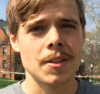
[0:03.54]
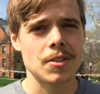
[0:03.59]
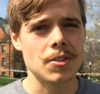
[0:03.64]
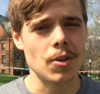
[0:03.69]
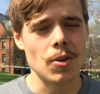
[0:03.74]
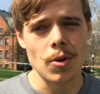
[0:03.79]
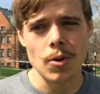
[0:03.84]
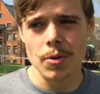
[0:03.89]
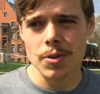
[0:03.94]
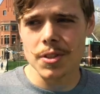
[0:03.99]

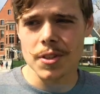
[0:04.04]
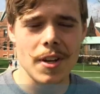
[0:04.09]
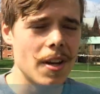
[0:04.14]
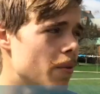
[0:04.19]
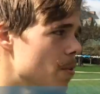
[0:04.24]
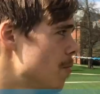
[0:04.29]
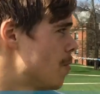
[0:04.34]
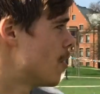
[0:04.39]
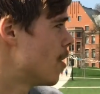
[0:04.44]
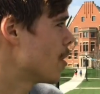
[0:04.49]
So
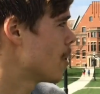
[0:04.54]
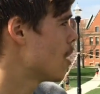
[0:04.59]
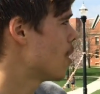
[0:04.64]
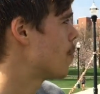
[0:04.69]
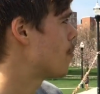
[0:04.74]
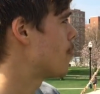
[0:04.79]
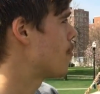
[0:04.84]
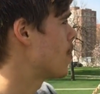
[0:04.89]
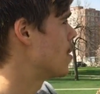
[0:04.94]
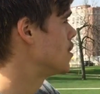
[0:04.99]
today we've hung
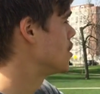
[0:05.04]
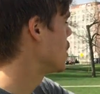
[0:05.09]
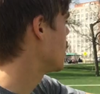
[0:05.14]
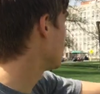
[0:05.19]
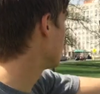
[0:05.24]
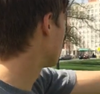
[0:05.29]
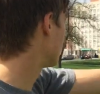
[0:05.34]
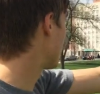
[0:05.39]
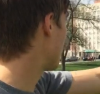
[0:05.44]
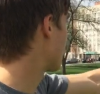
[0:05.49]
up a
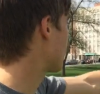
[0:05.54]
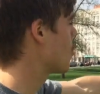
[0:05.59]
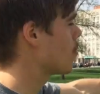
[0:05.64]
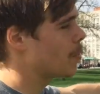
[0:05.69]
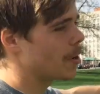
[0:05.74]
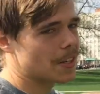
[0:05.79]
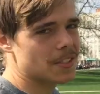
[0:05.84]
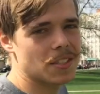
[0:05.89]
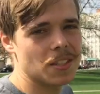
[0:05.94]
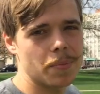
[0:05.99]
chain of
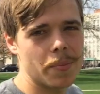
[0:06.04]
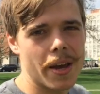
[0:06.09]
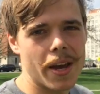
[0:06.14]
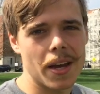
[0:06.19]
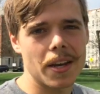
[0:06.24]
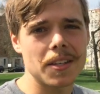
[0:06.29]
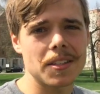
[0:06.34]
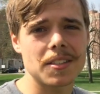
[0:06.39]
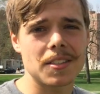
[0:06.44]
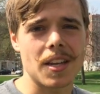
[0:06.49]
500 plastic
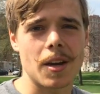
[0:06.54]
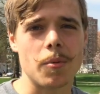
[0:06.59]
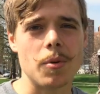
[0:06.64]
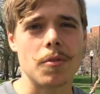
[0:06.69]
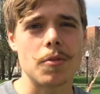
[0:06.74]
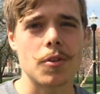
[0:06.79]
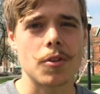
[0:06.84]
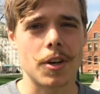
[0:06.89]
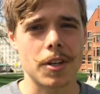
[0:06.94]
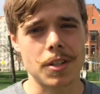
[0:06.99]
bags that
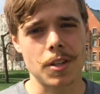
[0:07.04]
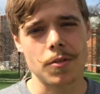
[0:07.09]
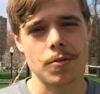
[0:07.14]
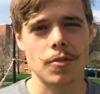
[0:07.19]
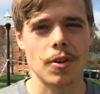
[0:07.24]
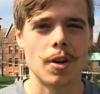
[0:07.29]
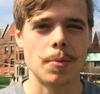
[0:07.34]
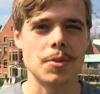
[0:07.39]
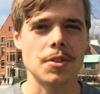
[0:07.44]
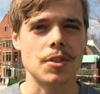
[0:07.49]
we've collected
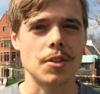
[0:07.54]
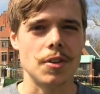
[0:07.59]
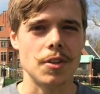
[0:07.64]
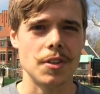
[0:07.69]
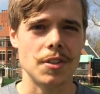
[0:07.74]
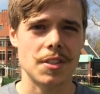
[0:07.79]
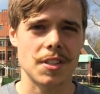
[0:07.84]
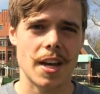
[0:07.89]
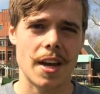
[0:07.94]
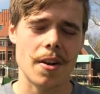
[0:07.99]
from
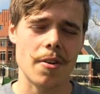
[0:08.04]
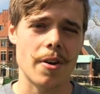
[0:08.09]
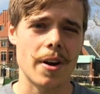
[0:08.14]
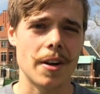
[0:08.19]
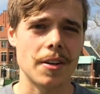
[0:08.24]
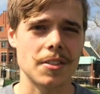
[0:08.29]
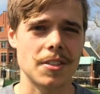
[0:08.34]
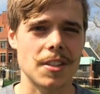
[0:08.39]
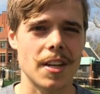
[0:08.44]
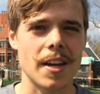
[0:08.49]
students at
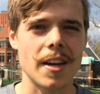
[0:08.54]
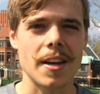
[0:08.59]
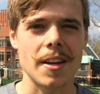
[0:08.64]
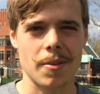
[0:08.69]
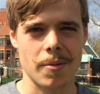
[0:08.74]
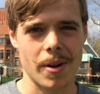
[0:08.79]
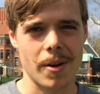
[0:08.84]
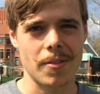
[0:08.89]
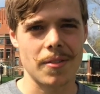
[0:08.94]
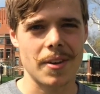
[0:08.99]
Ohio State
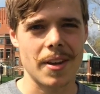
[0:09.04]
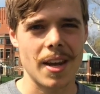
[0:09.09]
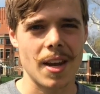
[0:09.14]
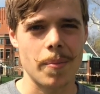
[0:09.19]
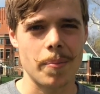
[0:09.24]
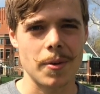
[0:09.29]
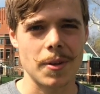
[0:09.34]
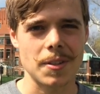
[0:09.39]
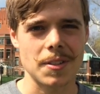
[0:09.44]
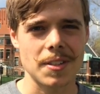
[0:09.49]
and around the
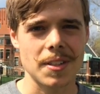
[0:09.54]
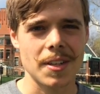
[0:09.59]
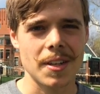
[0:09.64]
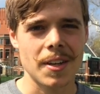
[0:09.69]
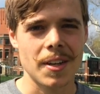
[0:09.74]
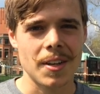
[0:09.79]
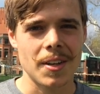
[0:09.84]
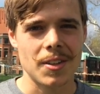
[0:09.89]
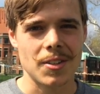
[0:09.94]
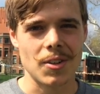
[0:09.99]
campus.
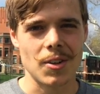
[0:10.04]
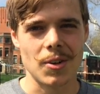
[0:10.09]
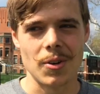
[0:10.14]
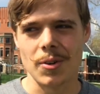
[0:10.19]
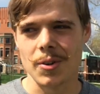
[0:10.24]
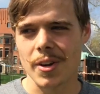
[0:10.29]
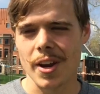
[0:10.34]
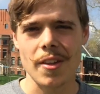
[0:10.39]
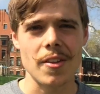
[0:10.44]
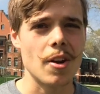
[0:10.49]

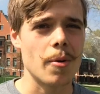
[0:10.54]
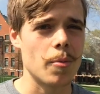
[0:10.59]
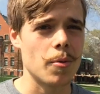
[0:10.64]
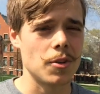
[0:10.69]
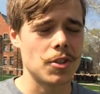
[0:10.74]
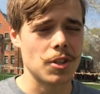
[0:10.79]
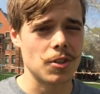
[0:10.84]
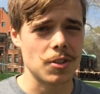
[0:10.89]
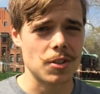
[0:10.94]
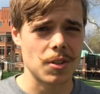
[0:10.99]
So kind of the
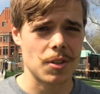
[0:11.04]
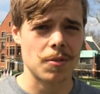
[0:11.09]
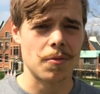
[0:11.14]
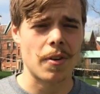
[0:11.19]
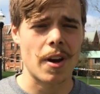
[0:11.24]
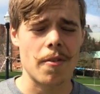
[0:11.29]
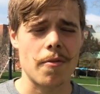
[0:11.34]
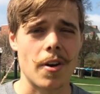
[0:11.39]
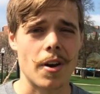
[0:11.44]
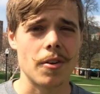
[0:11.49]
number we chose
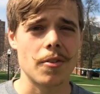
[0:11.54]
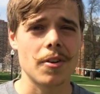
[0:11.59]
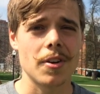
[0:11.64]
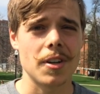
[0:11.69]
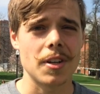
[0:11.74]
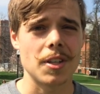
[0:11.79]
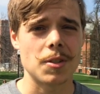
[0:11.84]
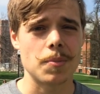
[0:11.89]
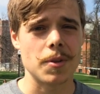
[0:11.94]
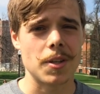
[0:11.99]

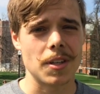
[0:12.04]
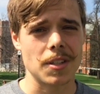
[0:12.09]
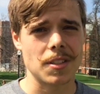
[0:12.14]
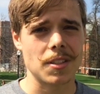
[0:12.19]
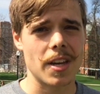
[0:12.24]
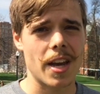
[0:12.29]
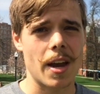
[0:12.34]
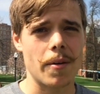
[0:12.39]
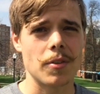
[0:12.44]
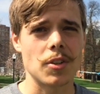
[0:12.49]
500 is
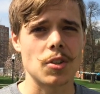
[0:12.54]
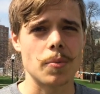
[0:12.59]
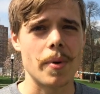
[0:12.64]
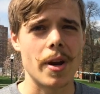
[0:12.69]
because the average